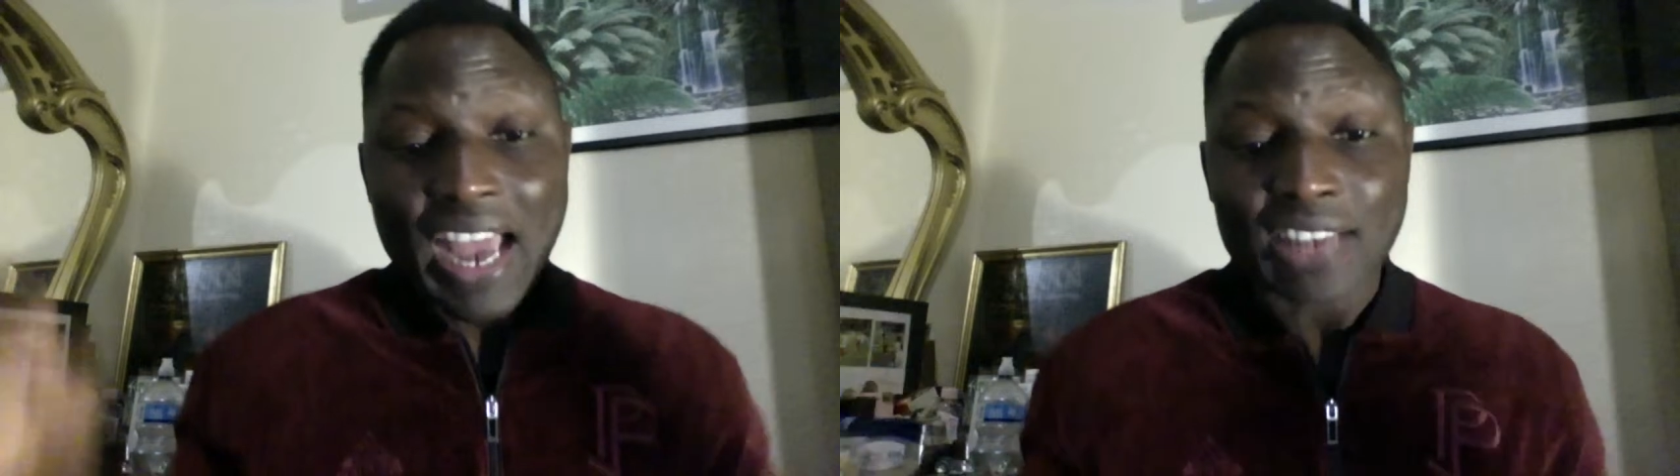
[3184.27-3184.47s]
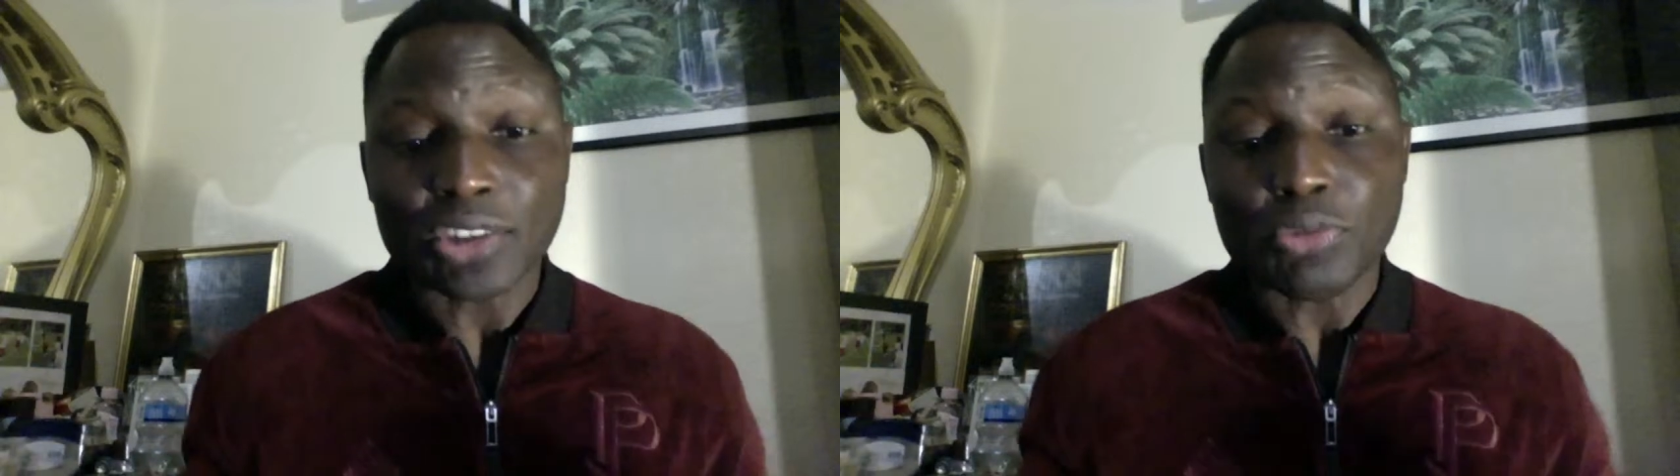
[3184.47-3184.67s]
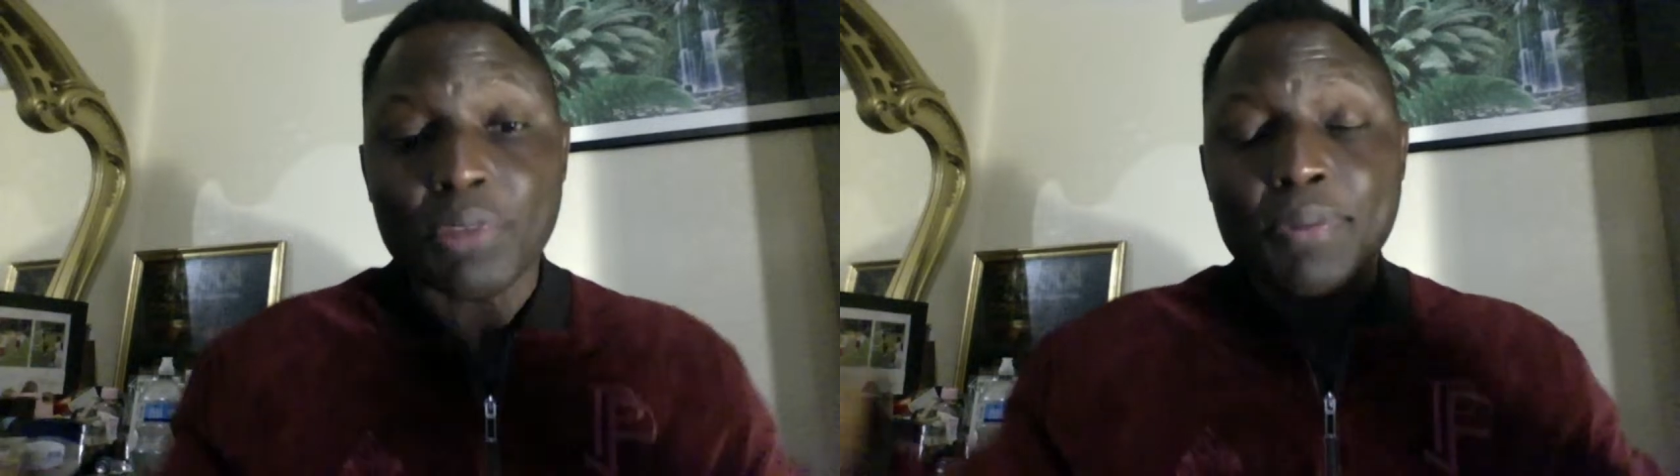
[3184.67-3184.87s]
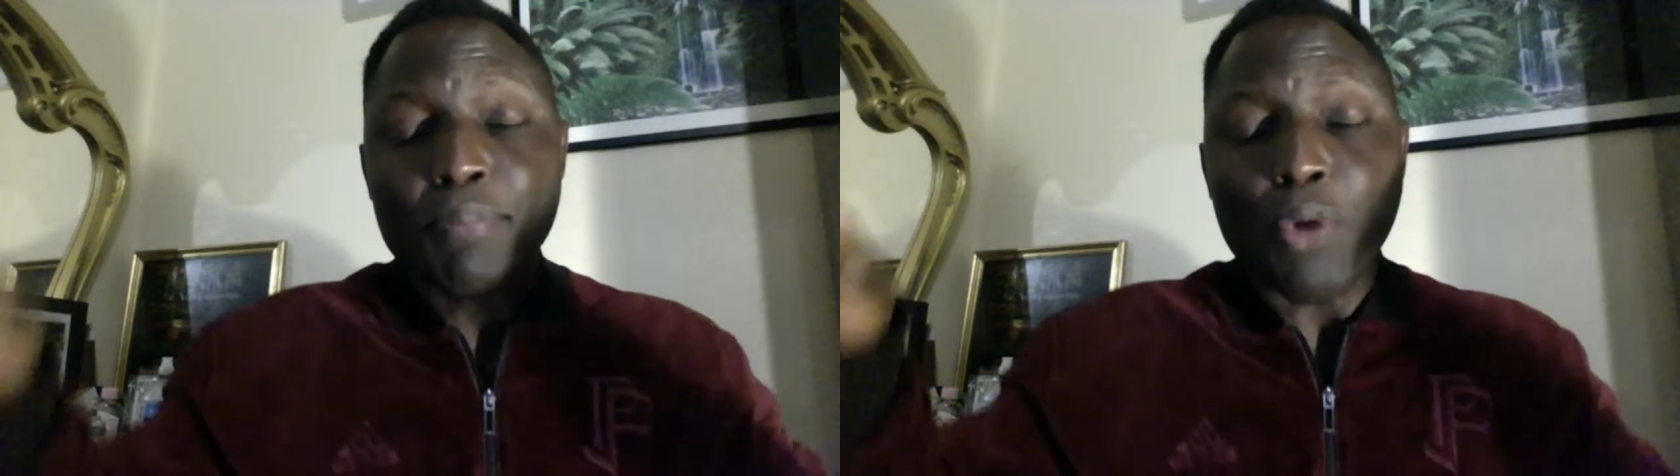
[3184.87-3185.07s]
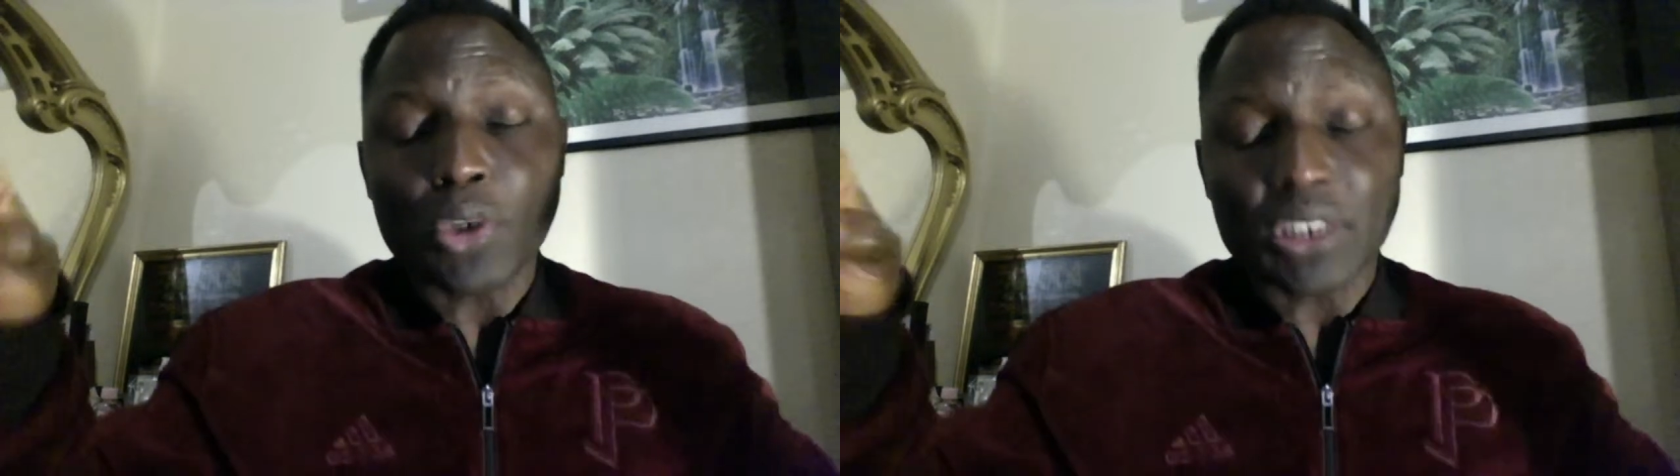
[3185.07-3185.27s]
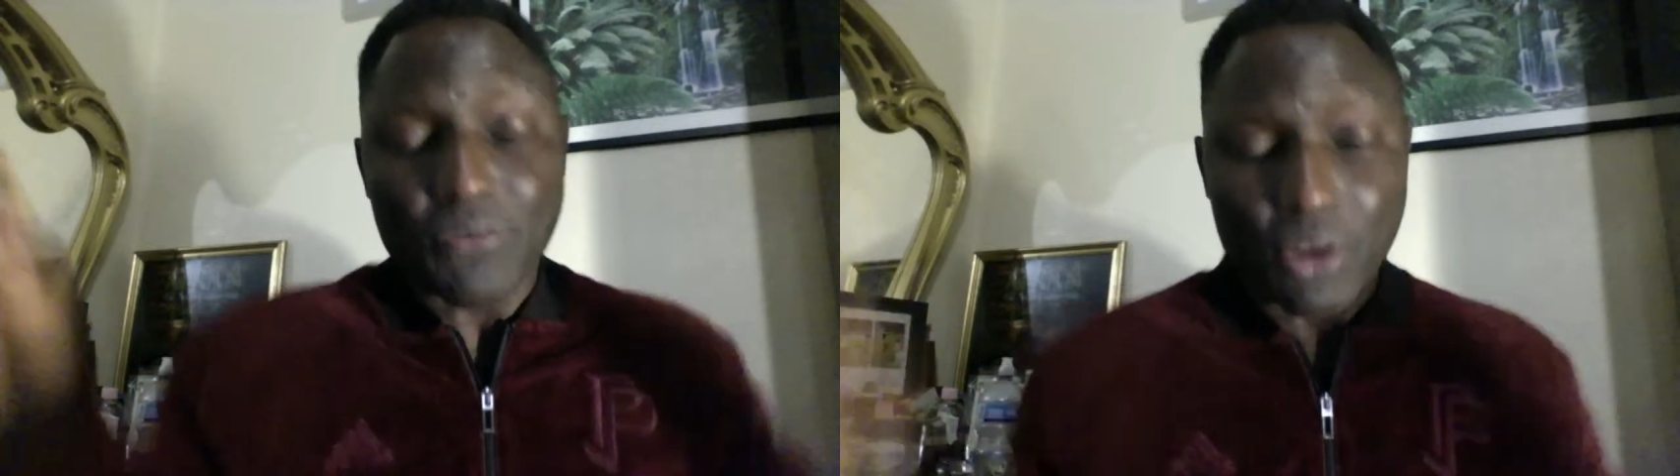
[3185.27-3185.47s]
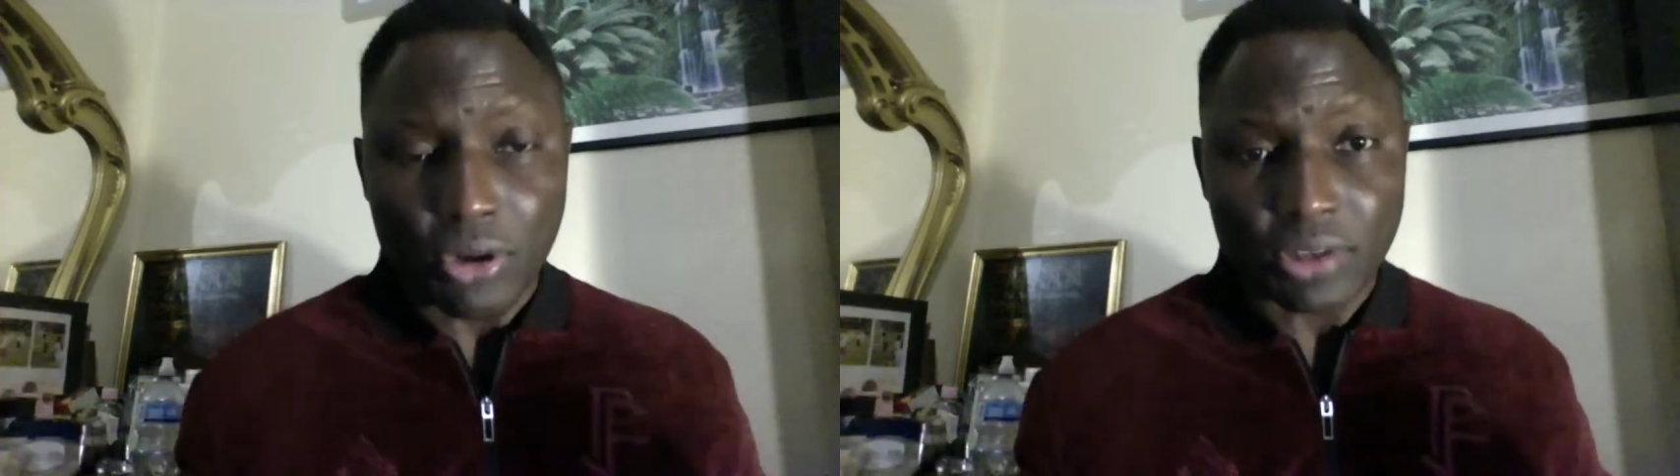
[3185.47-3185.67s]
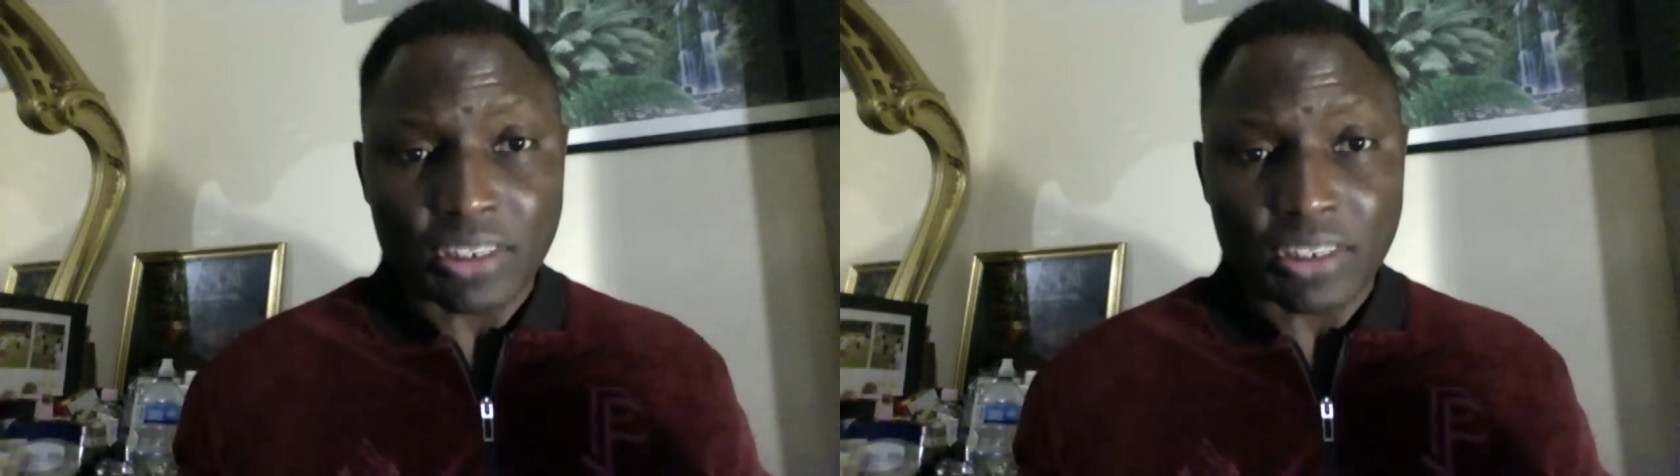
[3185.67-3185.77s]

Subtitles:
will be more difficult